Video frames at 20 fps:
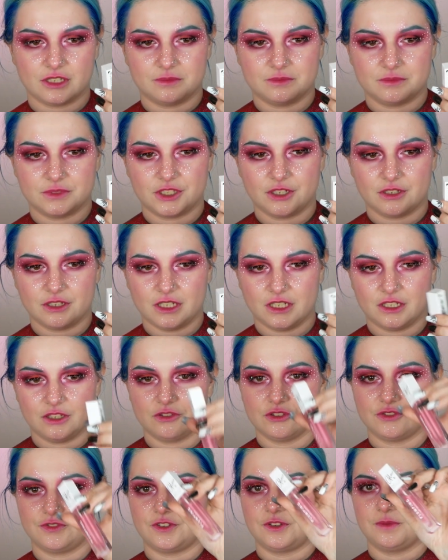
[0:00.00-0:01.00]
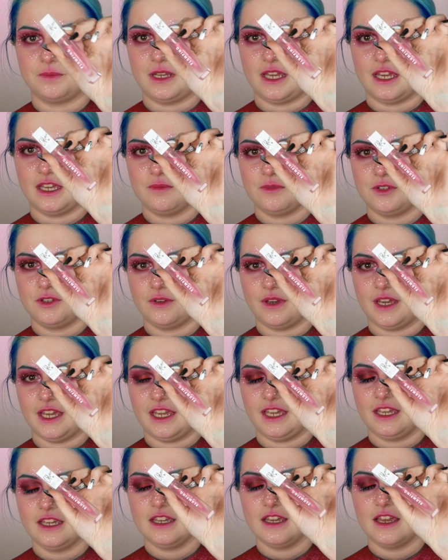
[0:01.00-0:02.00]
I'm gonna use from
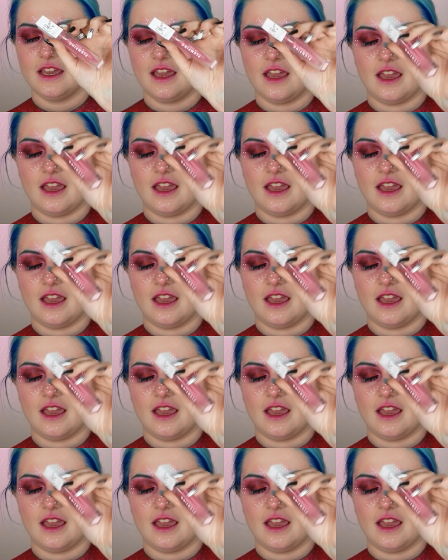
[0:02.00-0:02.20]
MUA